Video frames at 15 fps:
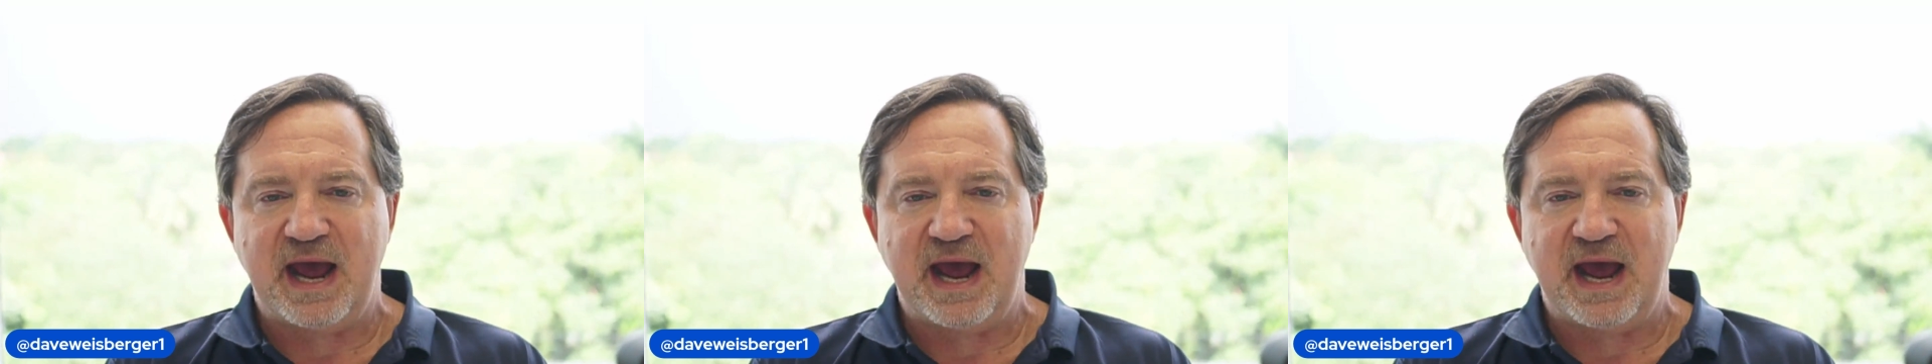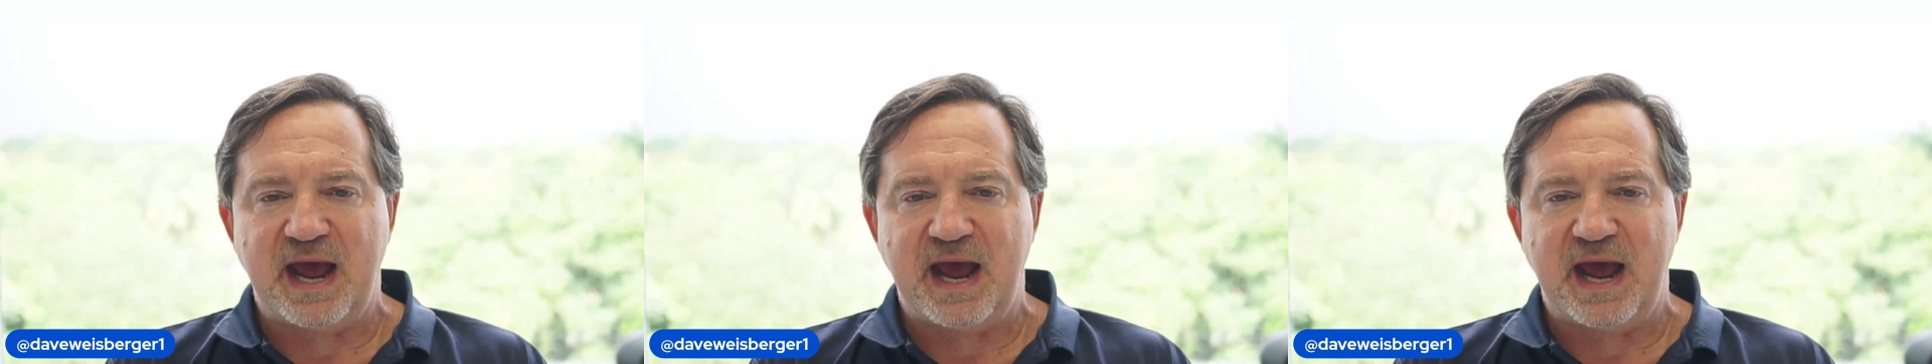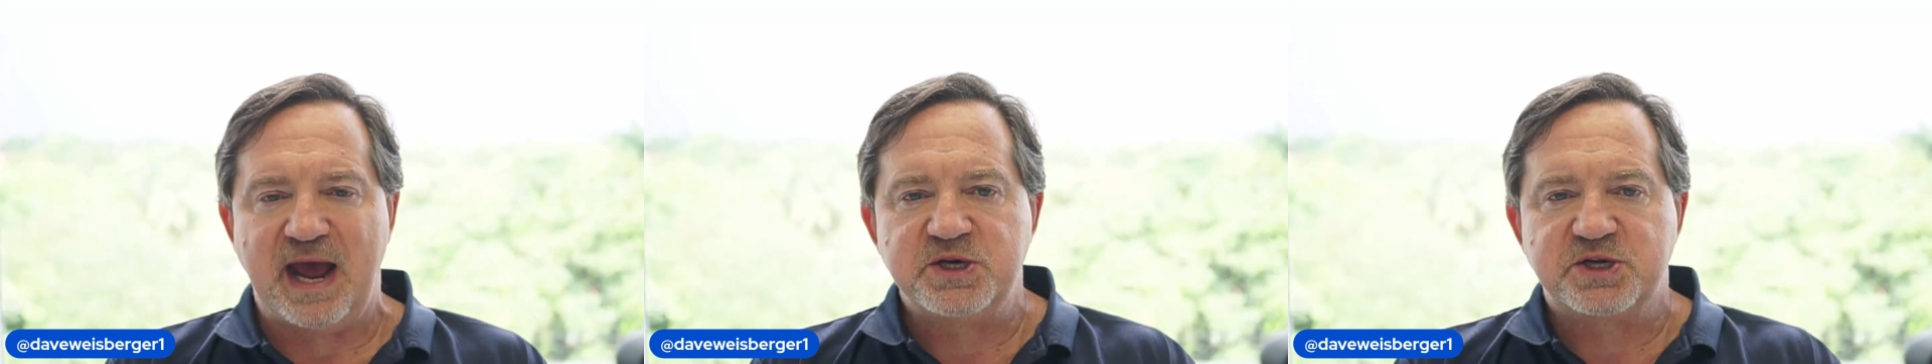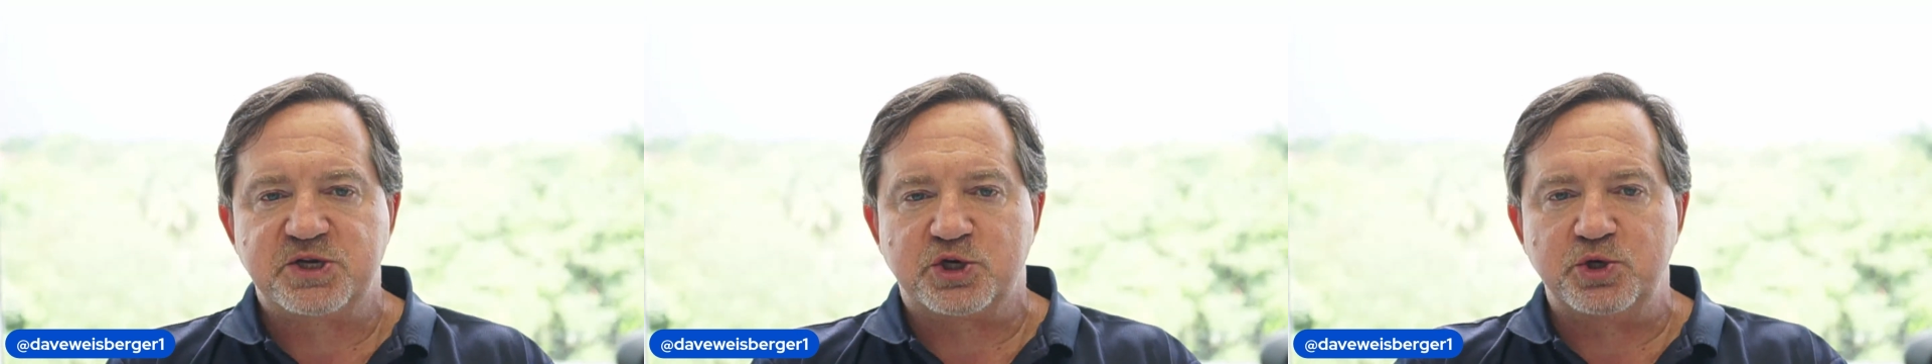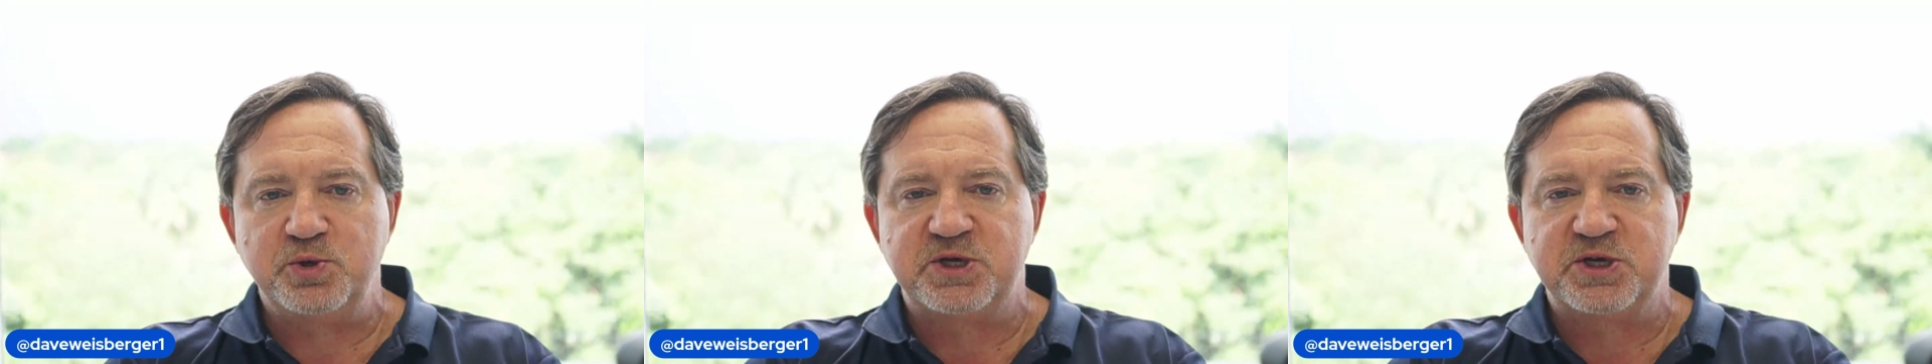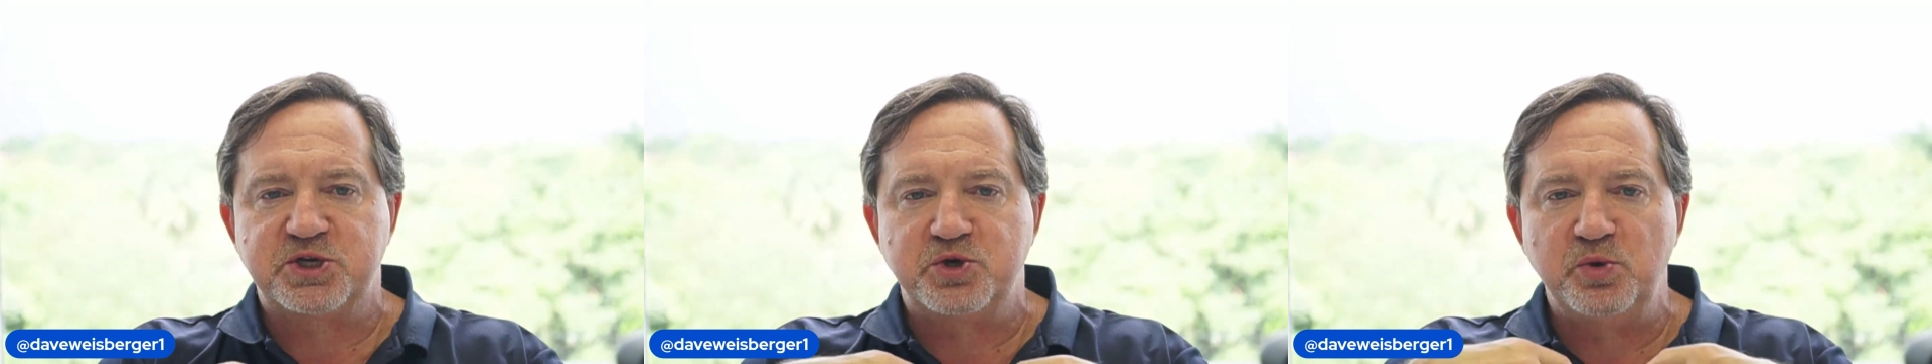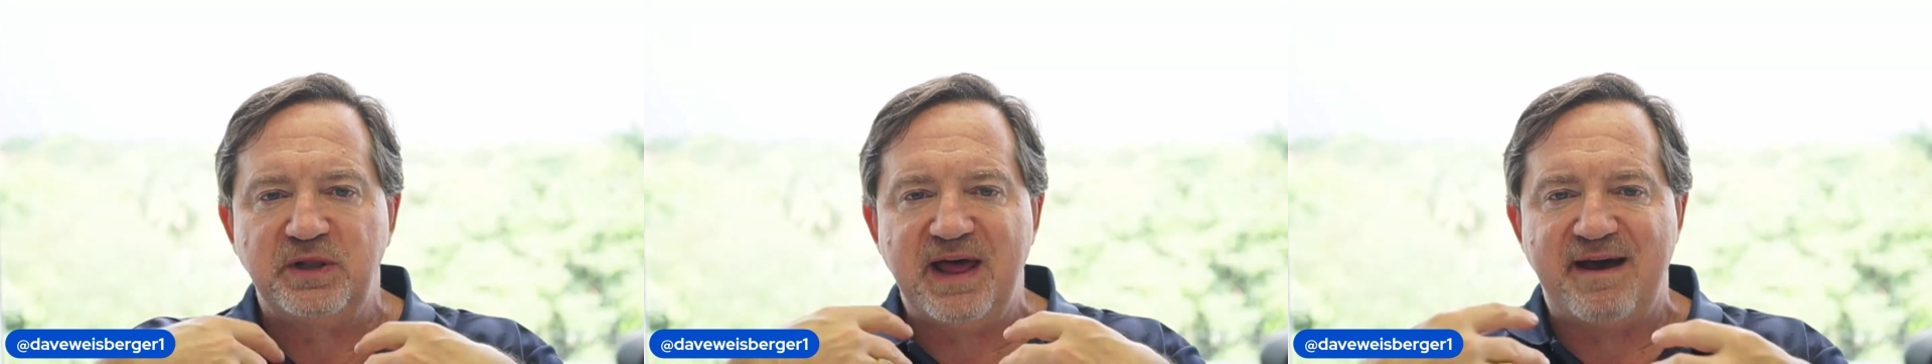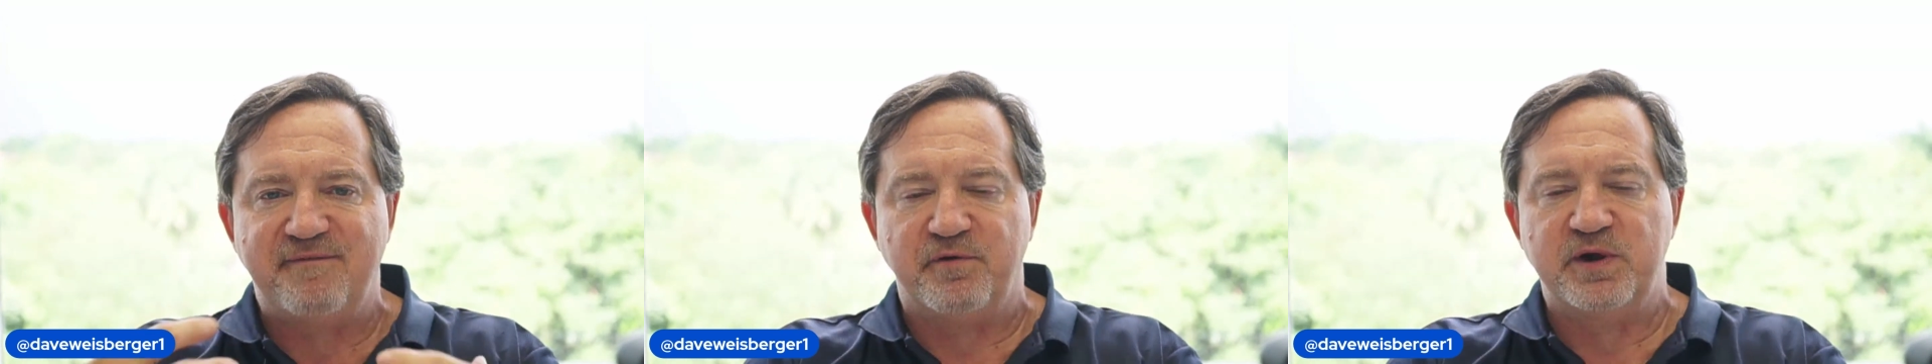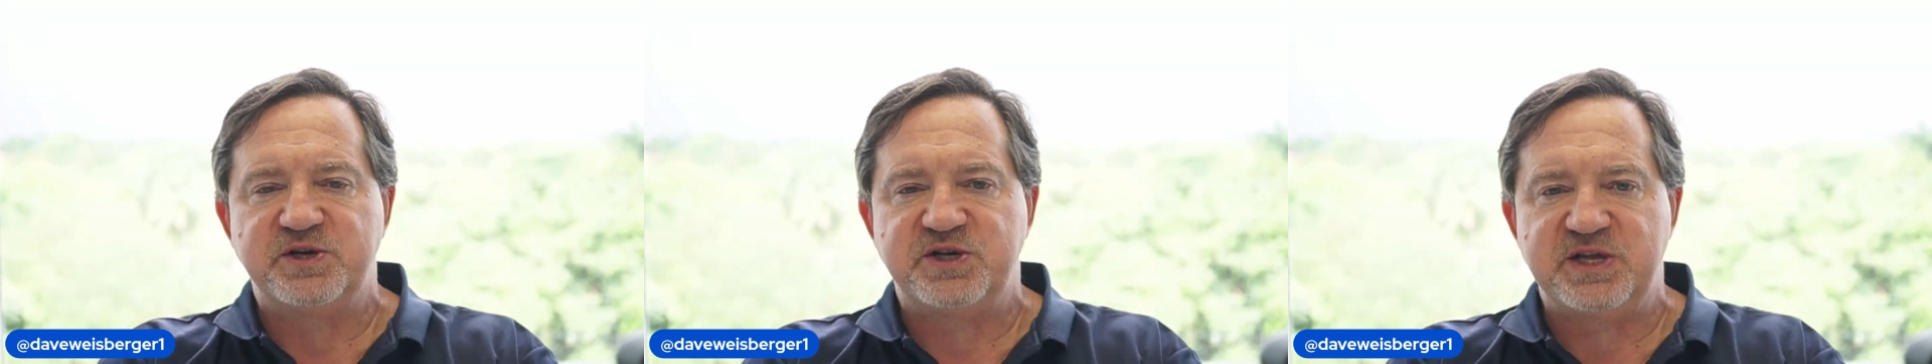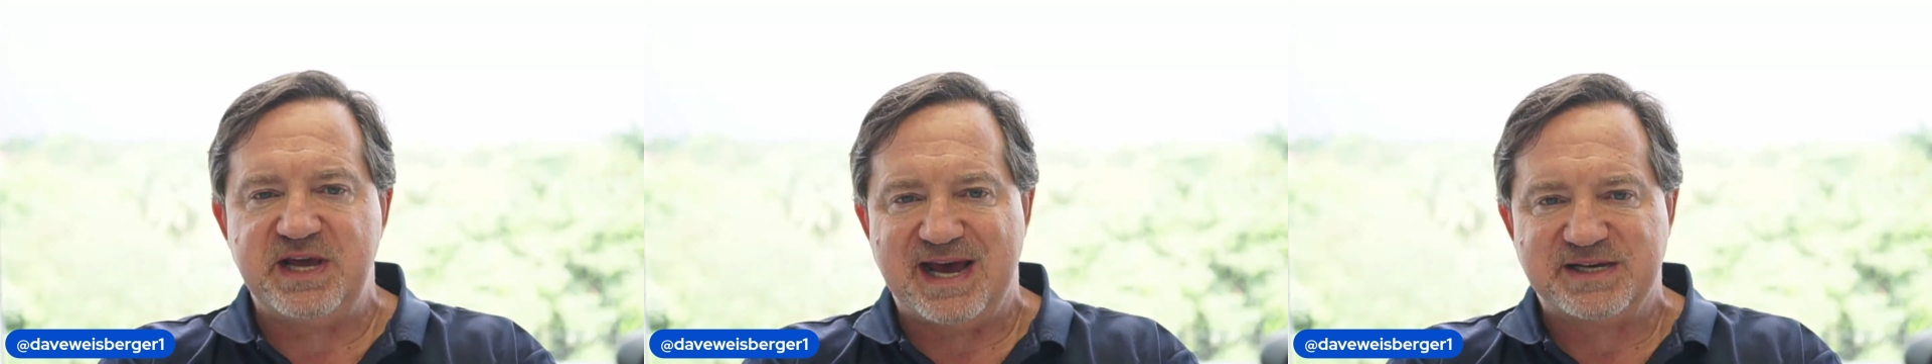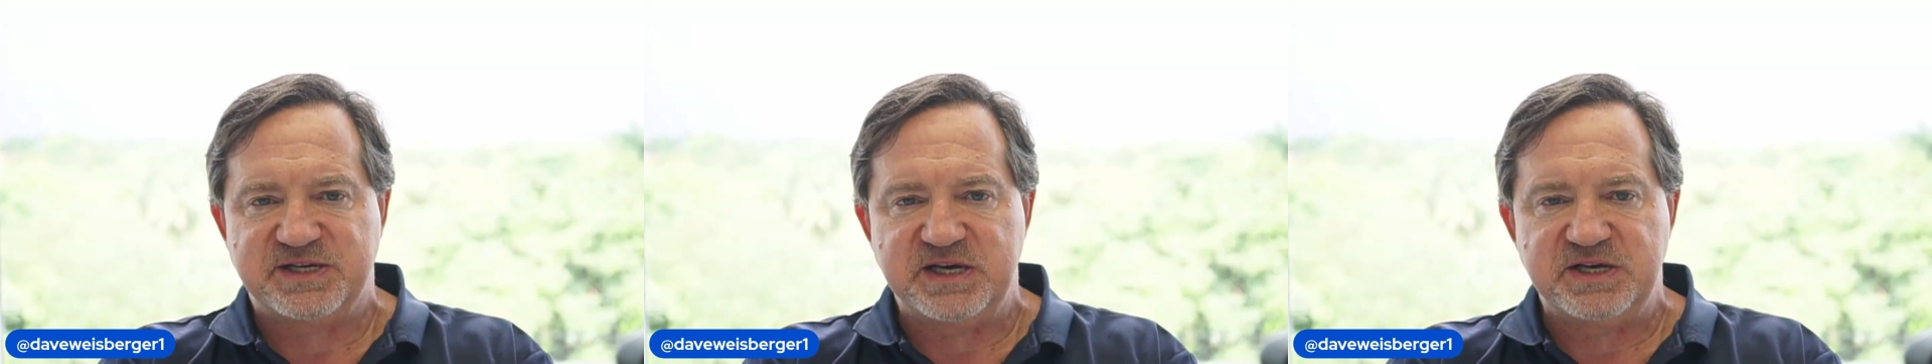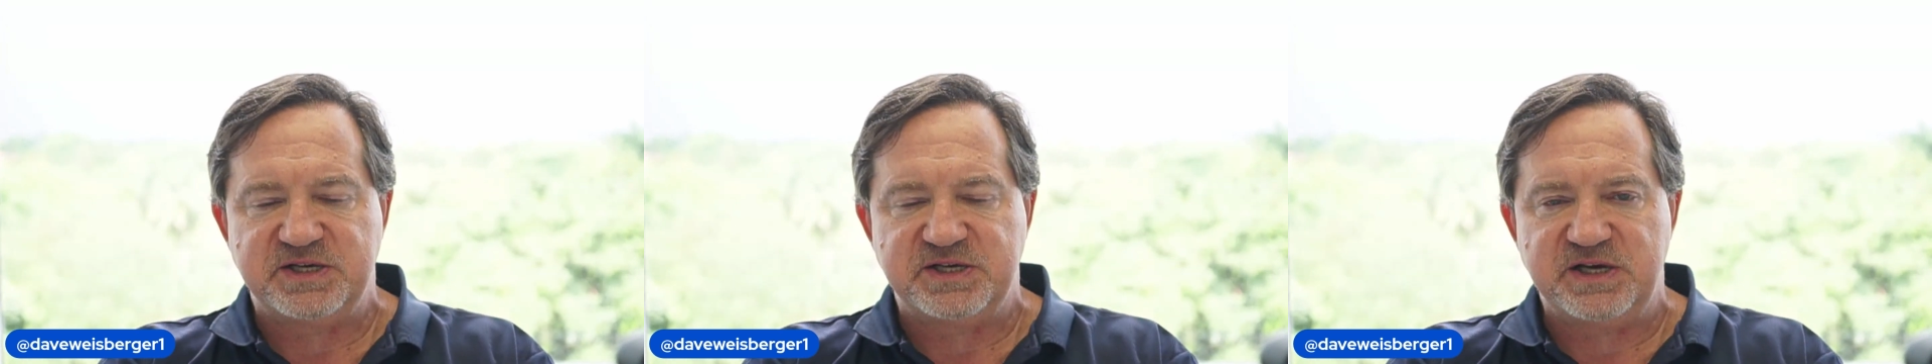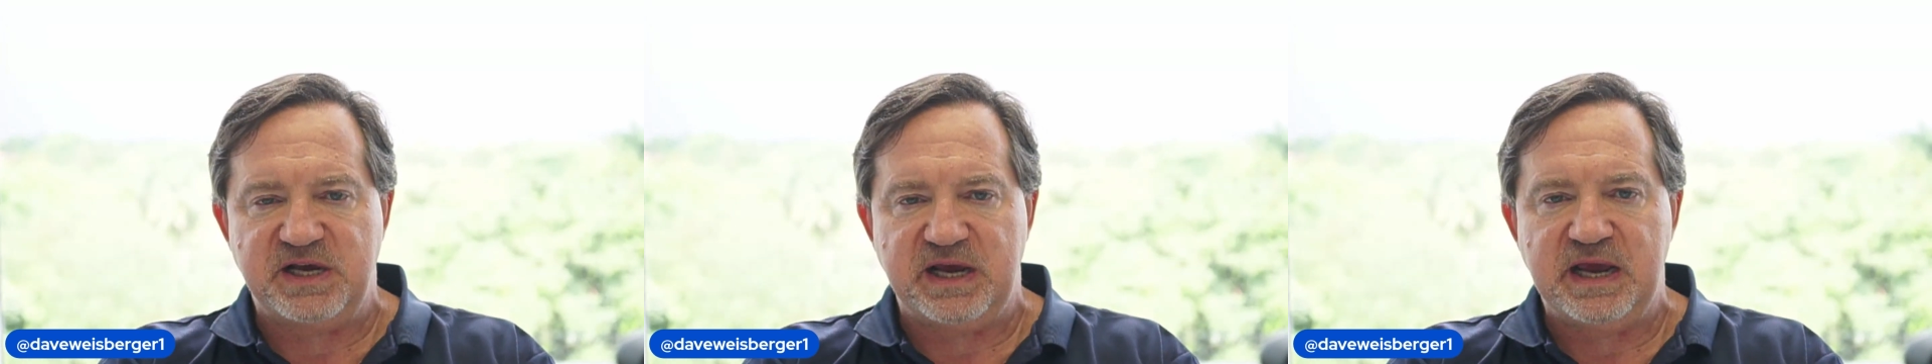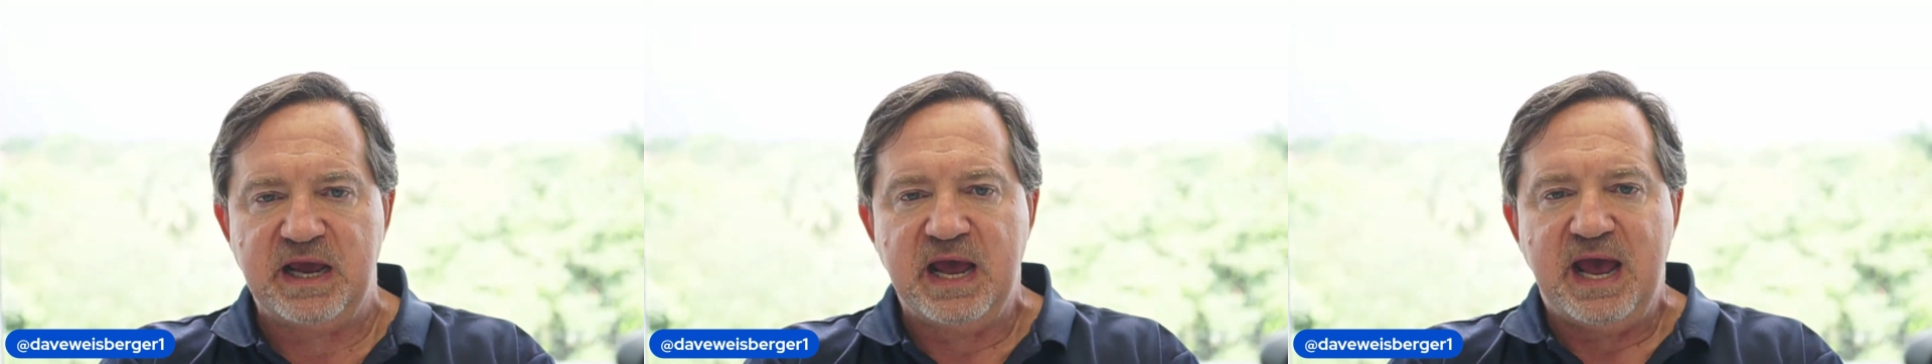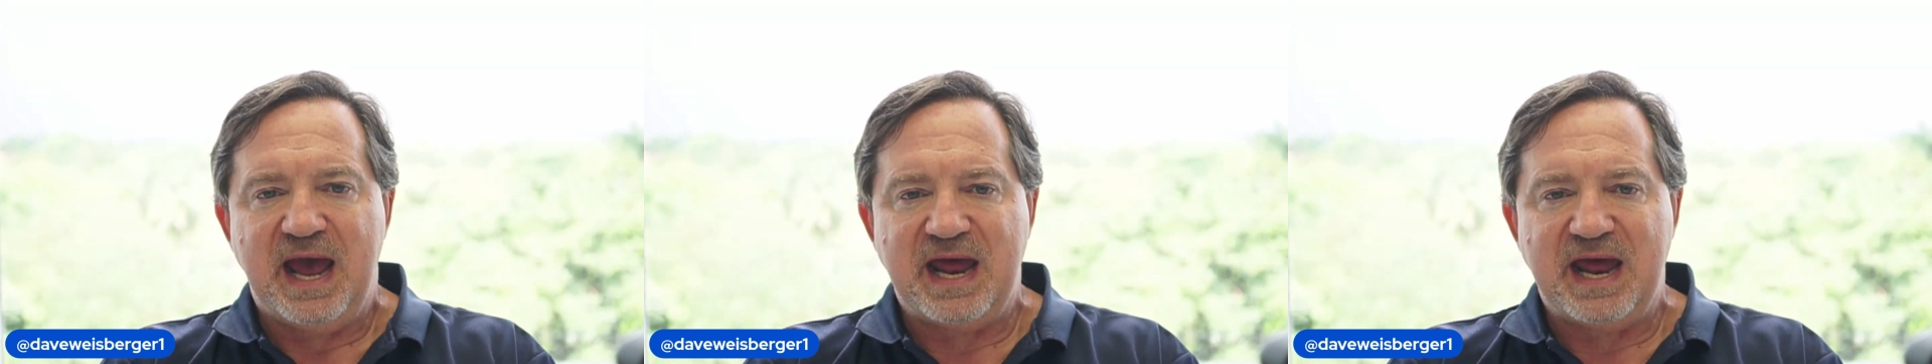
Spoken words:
It chooses to leverage the SEC